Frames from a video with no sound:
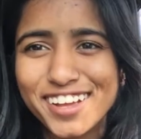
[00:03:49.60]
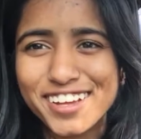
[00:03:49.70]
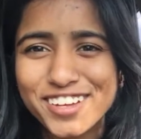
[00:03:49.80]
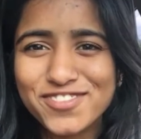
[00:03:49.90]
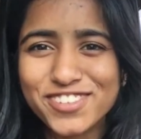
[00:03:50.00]

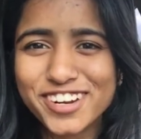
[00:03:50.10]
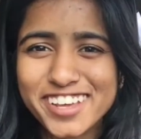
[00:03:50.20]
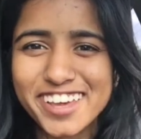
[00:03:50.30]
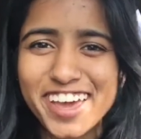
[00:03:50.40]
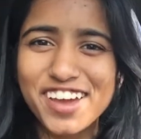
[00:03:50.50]
Good
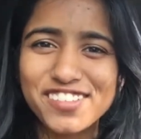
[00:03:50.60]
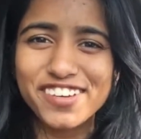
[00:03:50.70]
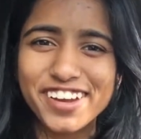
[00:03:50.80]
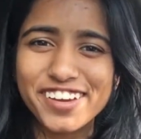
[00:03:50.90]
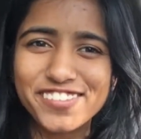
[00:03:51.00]
morning,
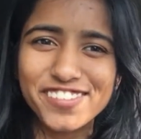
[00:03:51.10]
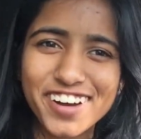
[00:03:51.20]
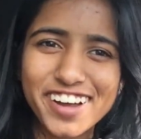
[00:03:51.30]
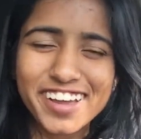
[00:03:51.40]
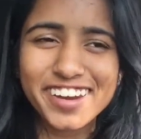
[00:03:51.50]

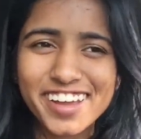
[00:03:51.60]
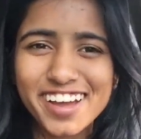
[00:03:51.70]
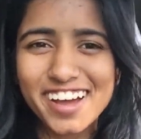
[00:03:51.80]
everyone.